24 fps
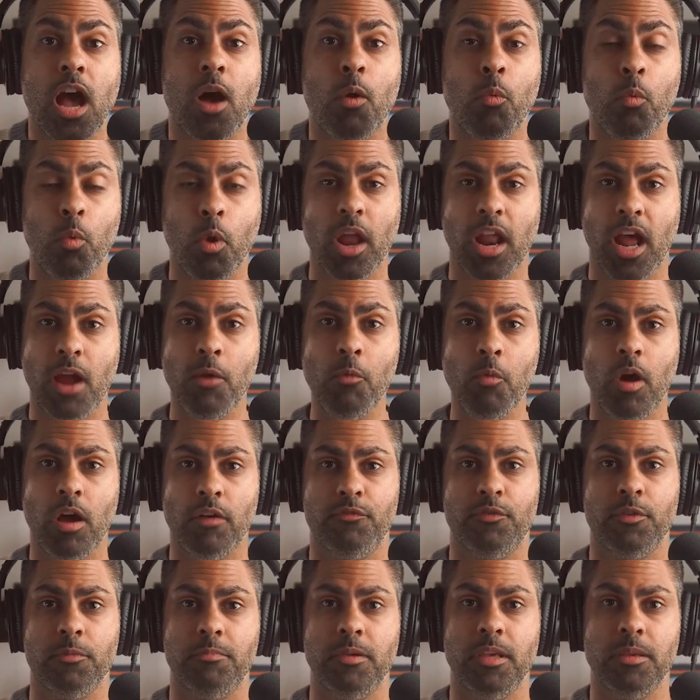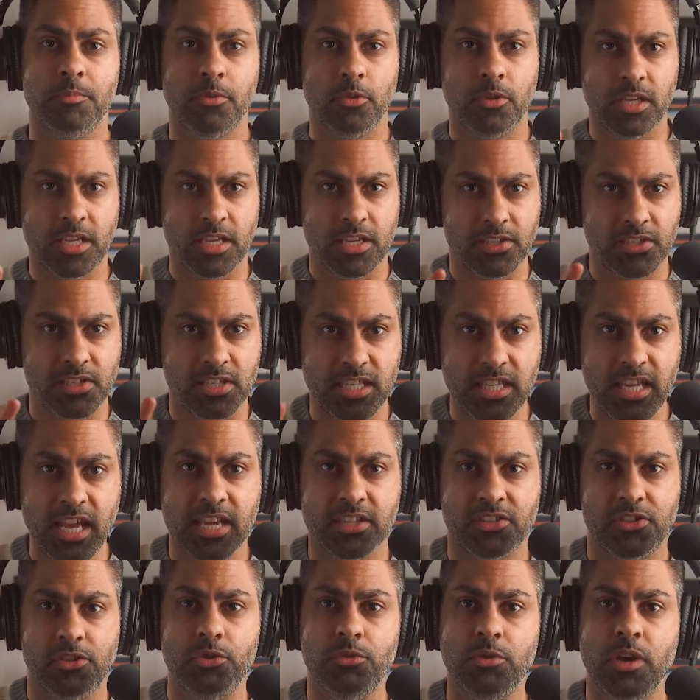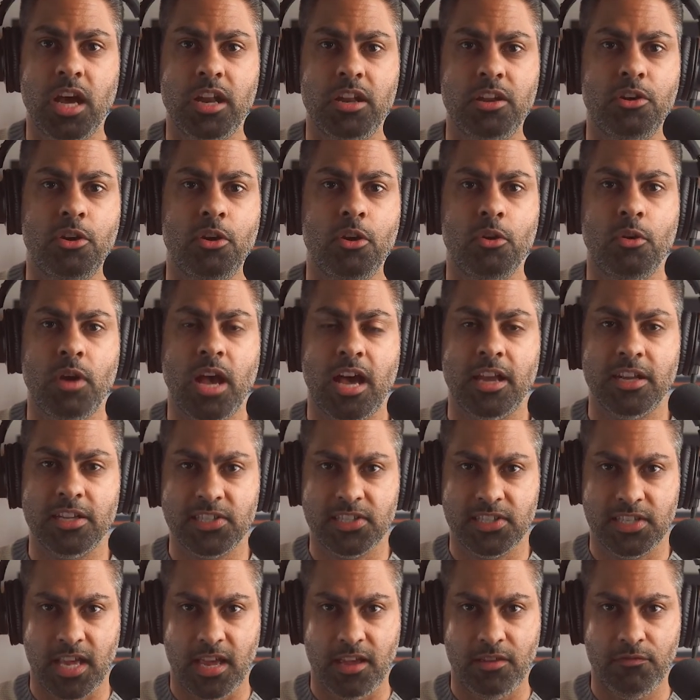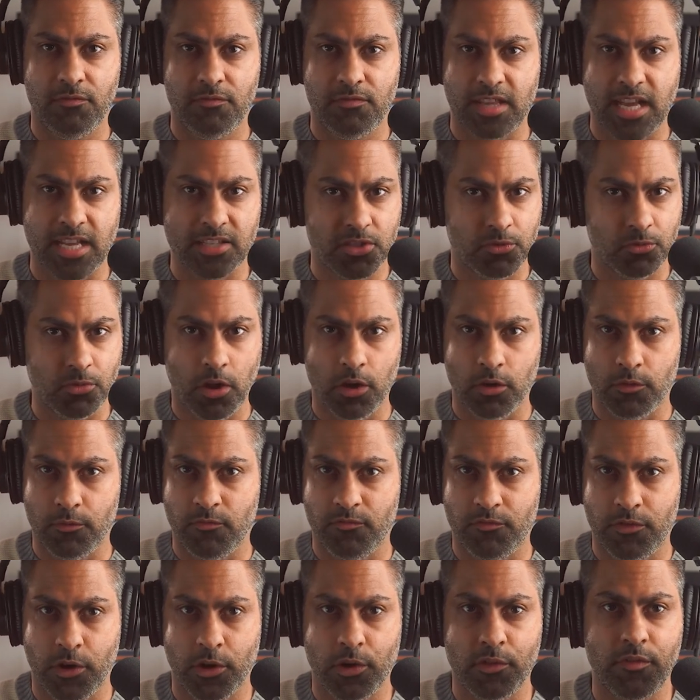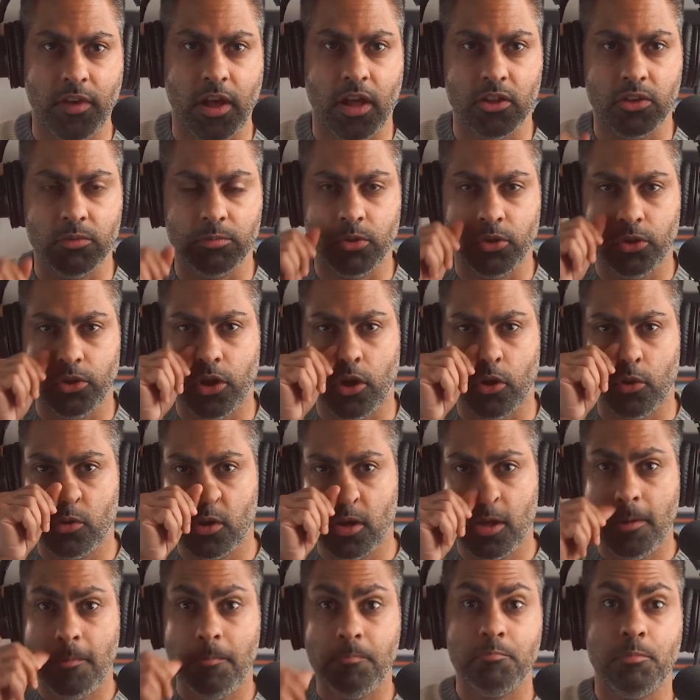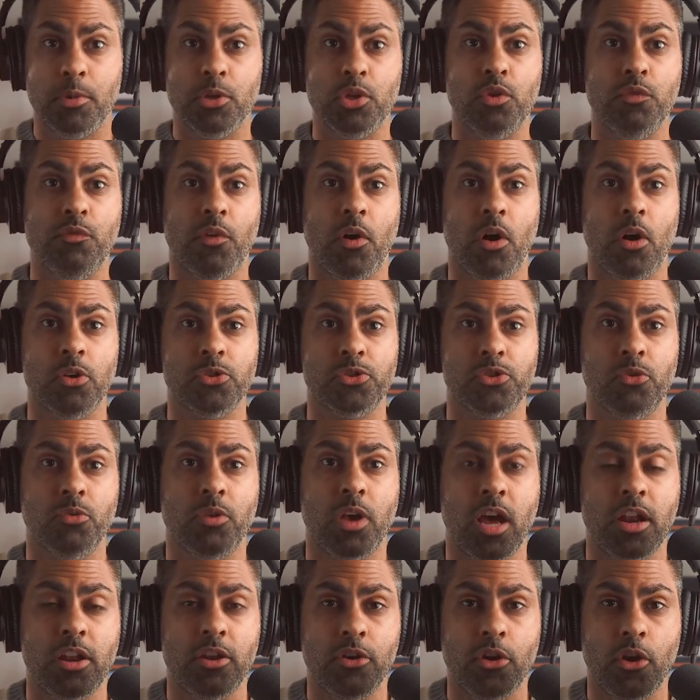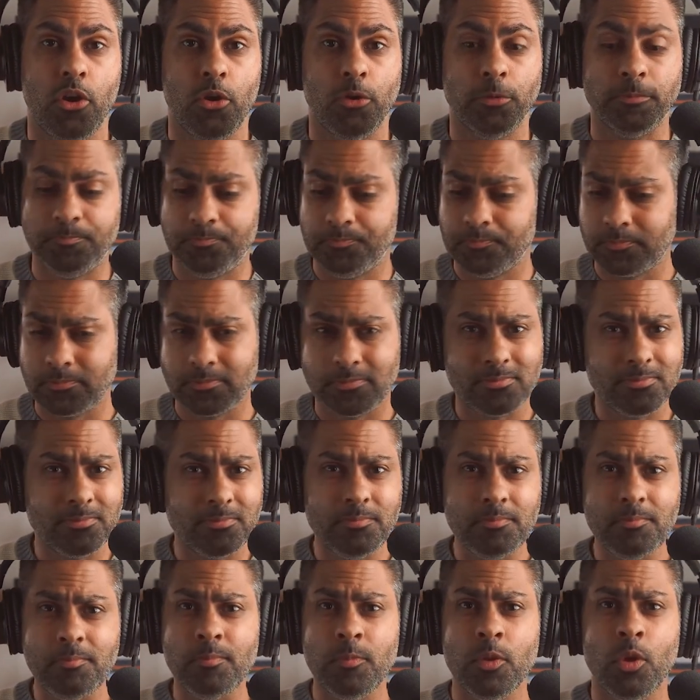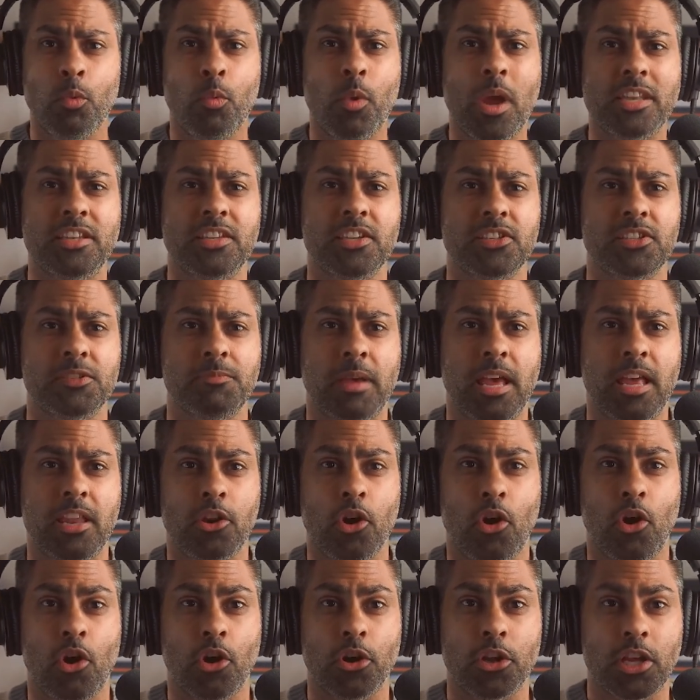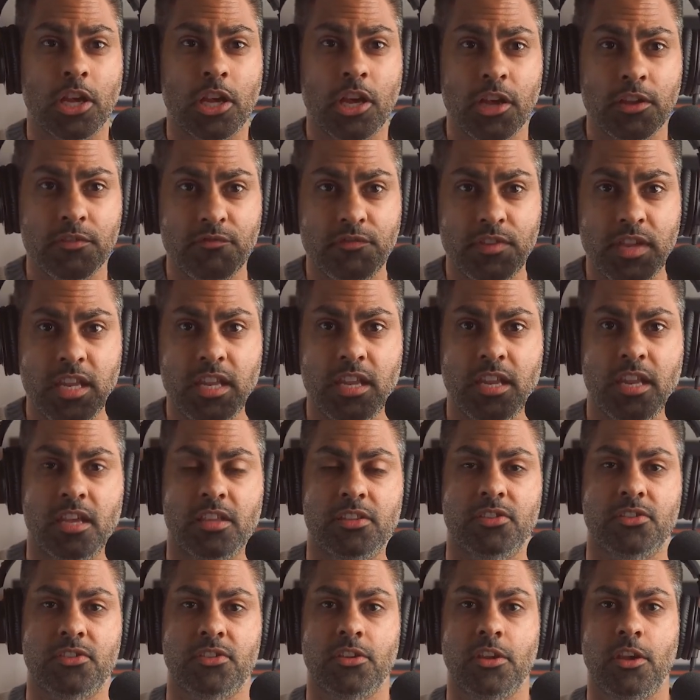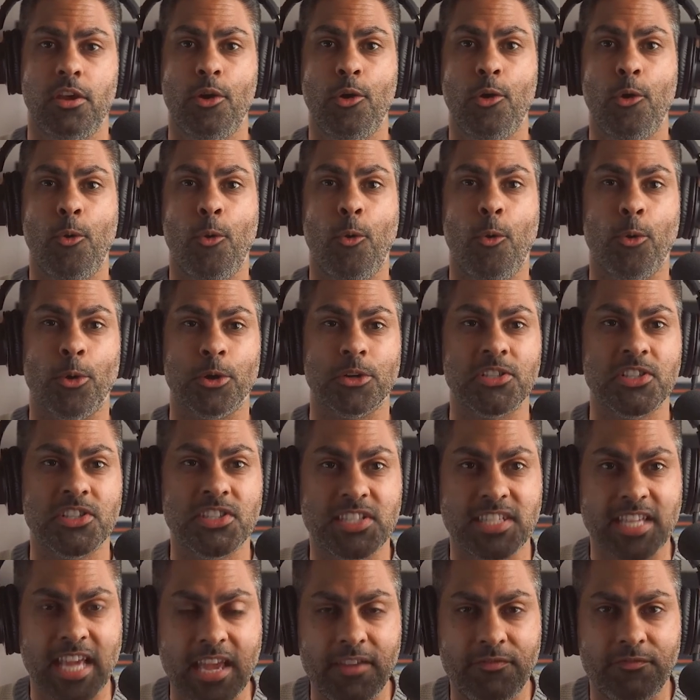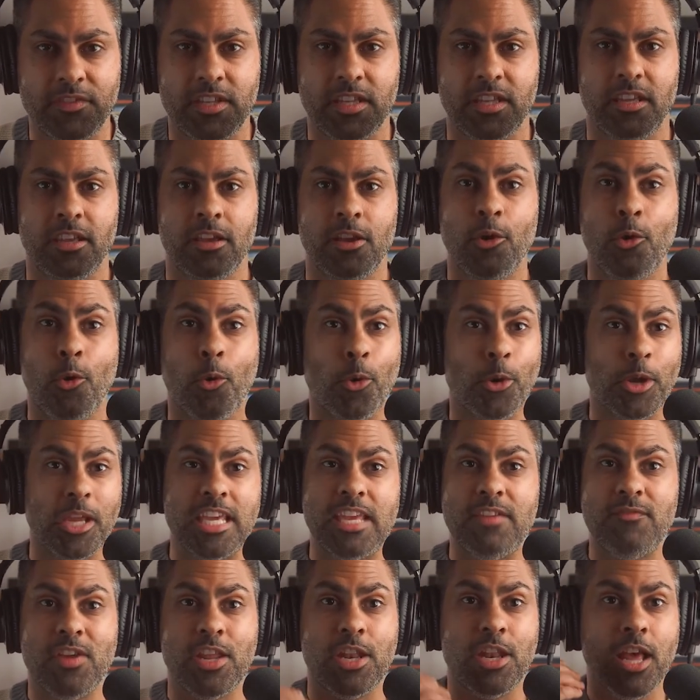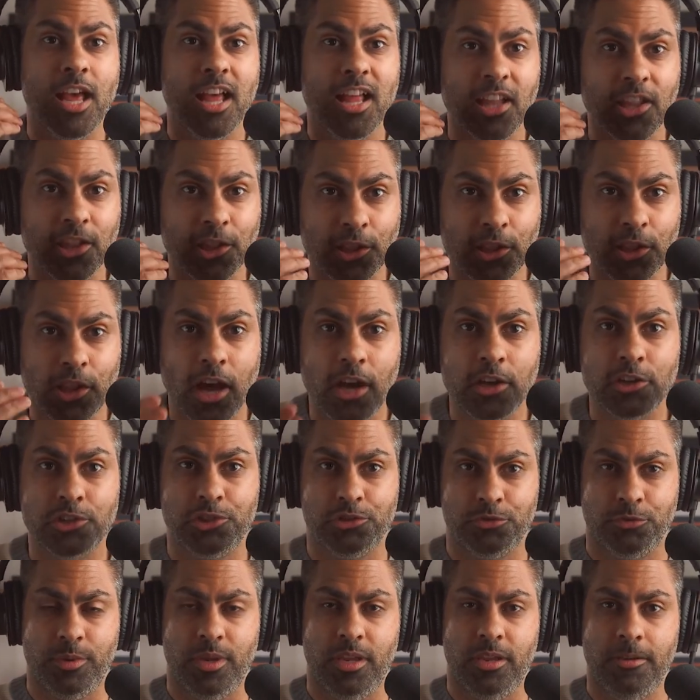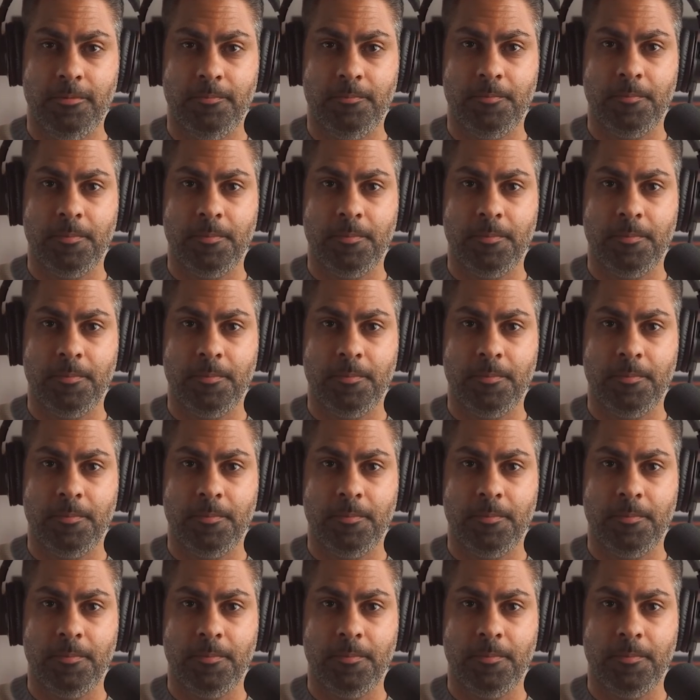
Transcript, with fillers: What I want for people is yes, you got to know how to save. That's a very valuable note, but you've also got to know when to spend on convenience or safety or even luxury.